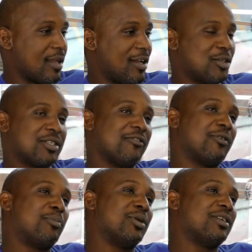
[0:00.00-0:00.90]
And you said
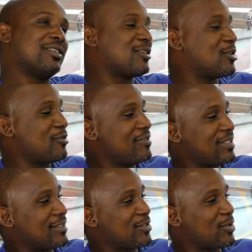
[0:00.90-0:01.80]
for political
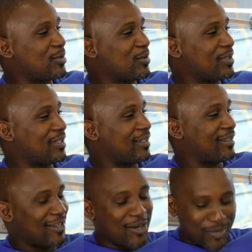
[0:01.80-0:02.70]
reasons you couldn't get.
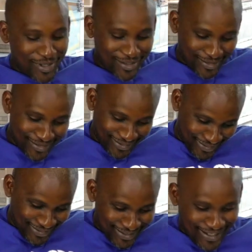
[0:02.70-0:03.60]
You know what?
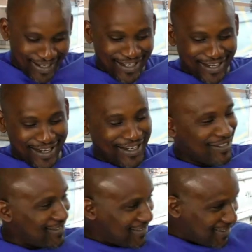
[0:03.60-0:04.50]

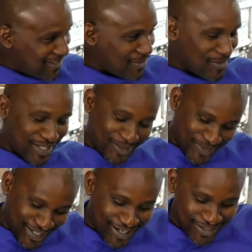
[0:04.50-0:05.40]
I
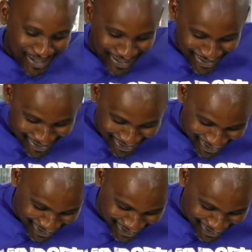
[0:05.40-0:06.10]
gonna get there.